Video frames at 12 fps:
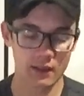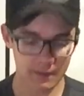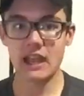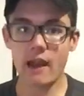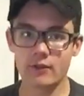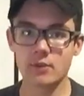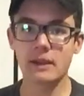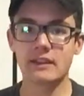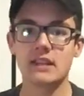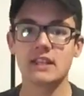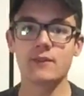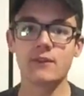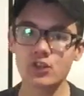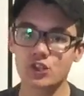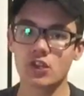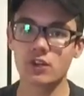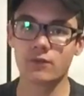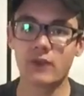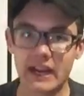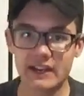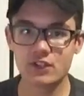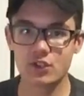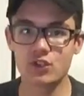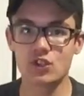The aftermath, the Avengers are
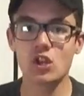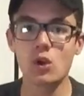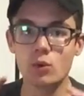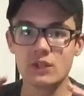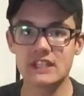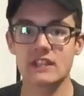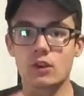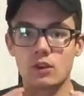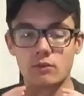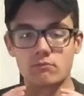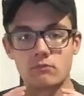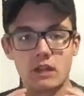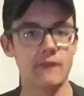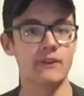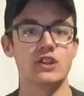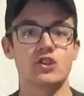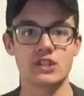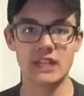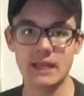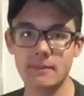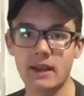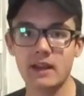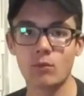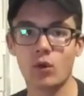divided, so there's no single Avengers
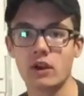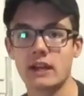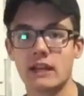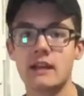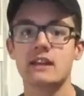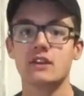team anymore.